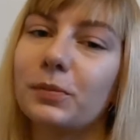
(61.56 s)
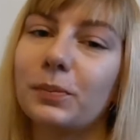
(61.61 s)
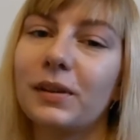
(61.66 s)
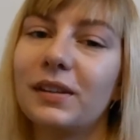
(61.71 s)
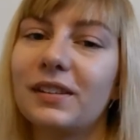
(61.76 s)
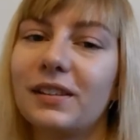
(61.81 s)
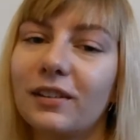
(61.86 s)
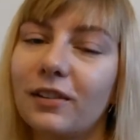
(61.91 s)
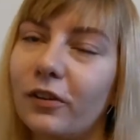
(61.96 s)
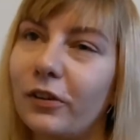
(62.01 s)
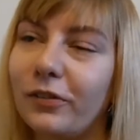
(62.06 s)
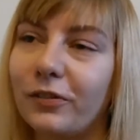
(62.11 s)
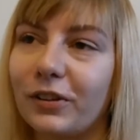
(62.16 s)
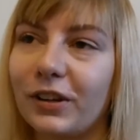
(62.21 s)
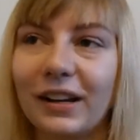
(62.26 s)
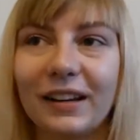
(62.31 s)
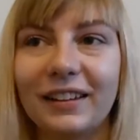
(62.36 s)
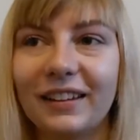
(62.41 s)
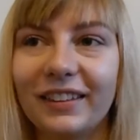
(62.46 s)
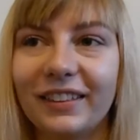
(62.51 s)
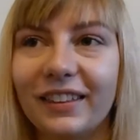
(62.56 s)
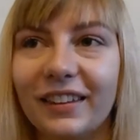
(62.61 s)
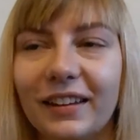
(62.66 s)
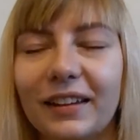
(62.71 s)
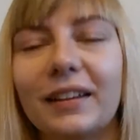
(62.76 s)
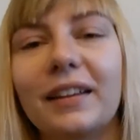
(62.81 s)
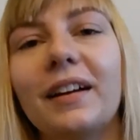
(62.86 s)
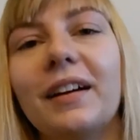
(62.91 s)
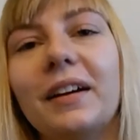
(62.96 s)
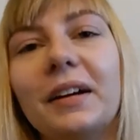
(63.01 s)
place I go for
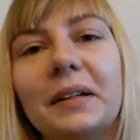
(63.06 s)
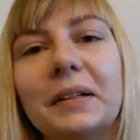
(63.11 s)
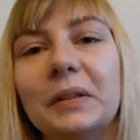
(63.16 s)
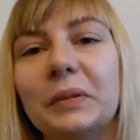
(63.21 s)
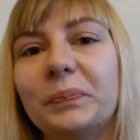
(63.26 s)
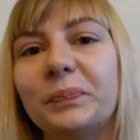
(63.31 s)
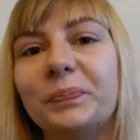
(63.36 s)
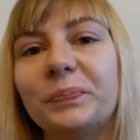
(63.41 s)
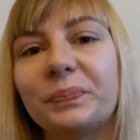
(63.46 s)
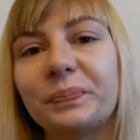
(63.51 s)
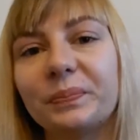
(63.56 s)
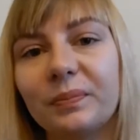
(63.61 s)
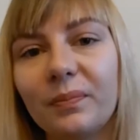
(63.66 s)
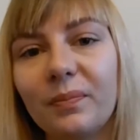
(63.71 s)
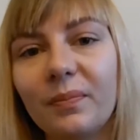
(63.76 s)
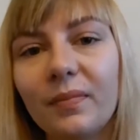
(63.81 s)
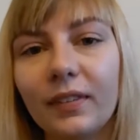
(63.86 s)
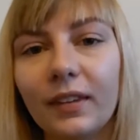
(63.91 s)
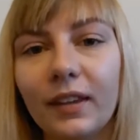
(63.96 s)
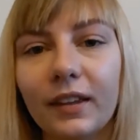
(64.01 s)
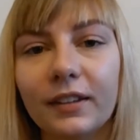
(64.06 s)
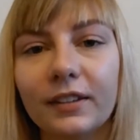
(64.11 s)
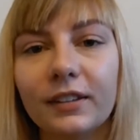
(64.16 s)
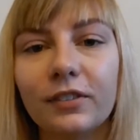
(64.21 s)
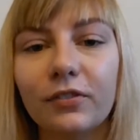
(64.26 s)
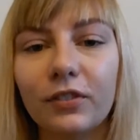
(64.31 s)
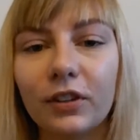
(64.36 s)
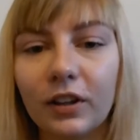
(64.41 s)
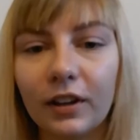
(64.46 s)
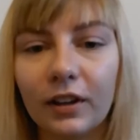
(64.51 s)
anything, to
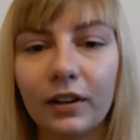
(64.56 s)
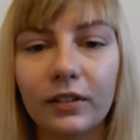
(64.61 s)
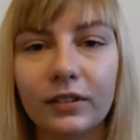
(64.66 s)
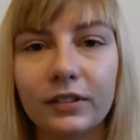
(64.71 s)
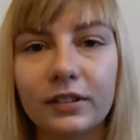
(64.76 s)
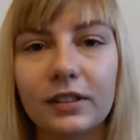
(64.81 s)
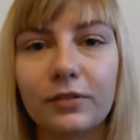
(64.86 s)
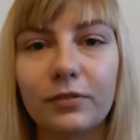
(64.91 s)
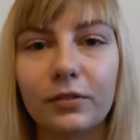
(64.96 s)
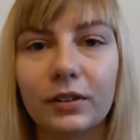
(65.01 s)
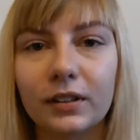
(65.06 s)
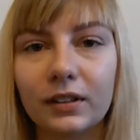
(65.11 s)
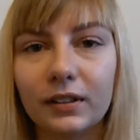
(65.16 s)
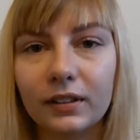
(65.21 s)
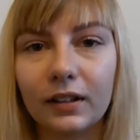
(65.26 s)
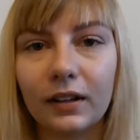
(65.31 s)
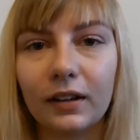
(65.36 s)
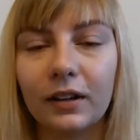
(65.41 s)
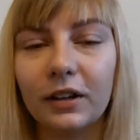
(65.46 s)
figure out different